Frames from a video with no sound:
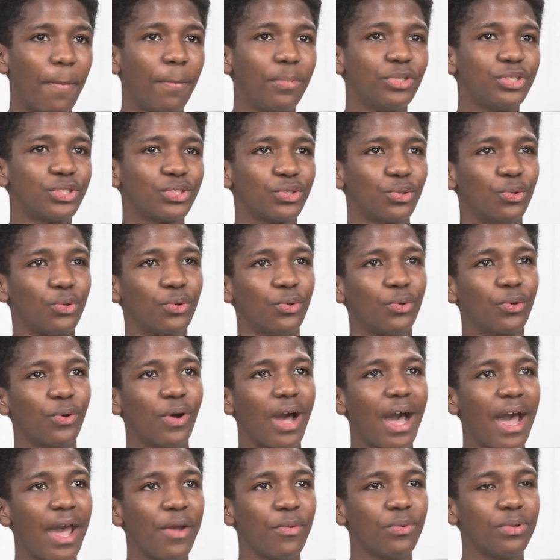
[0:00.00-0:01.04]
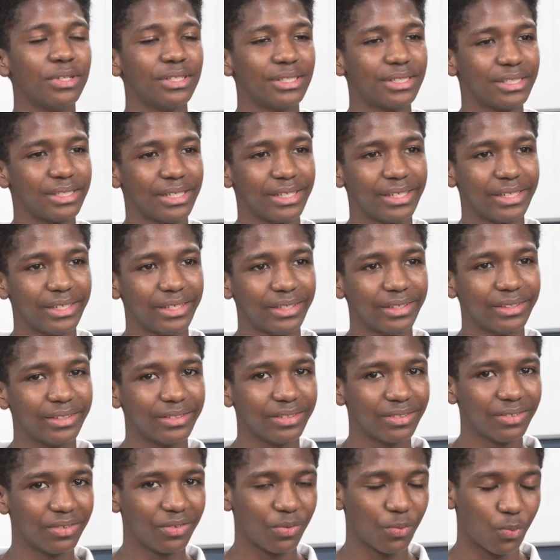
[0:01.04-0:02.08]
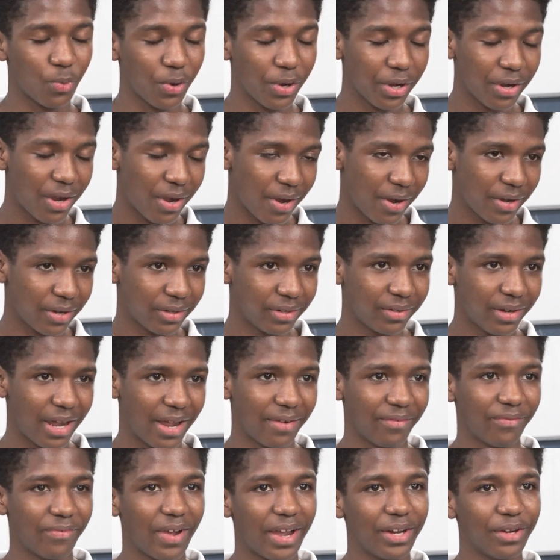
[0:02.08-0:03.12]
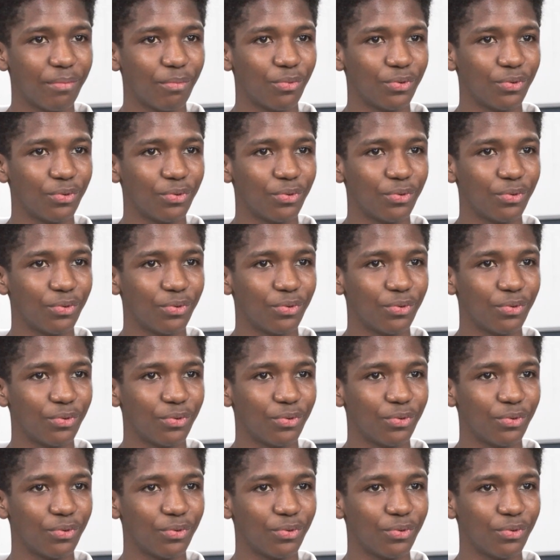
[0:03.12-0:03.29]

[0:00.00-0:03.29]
So I would say work hard and find a